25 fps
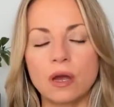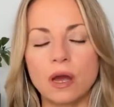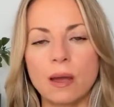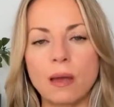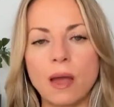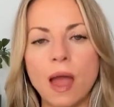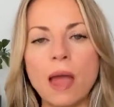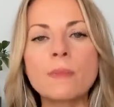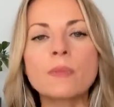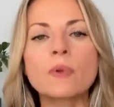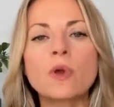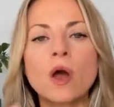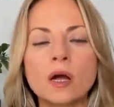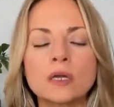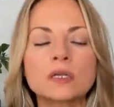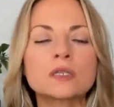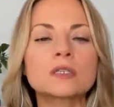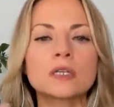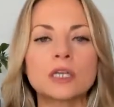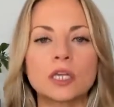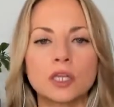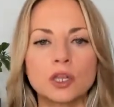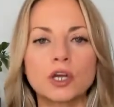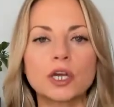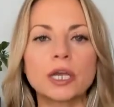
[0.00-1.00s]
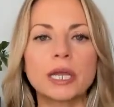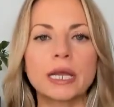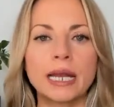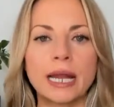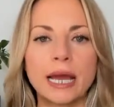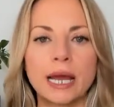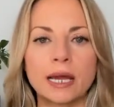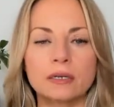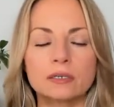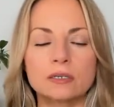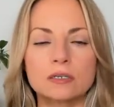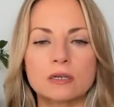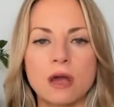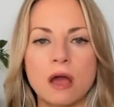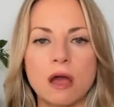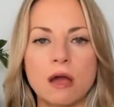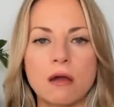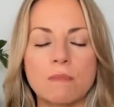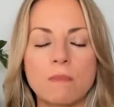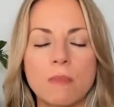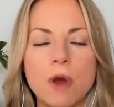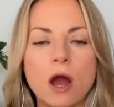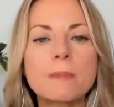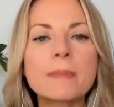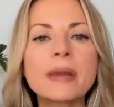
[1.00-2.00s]
I'm constantly looking at
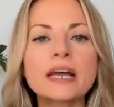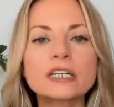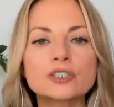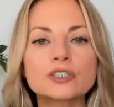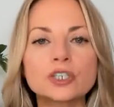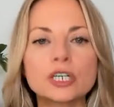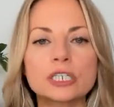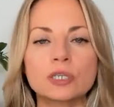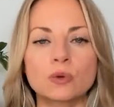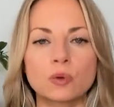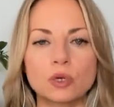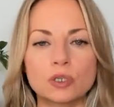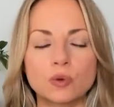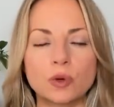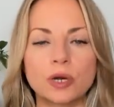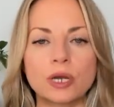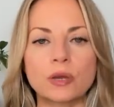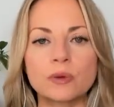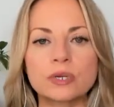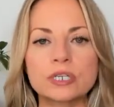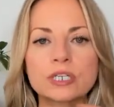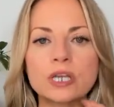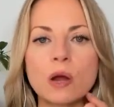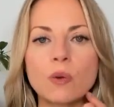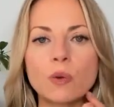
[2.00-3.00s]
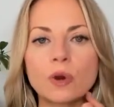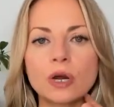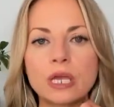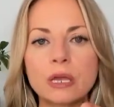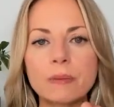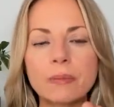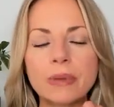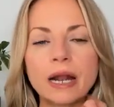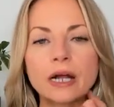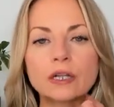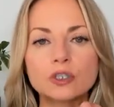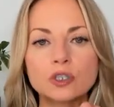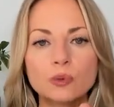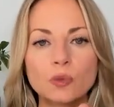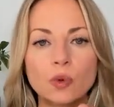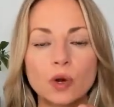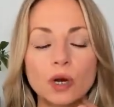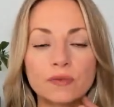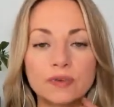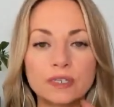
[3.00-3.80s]
our metrics and what's working, what's not working, but I'll do more of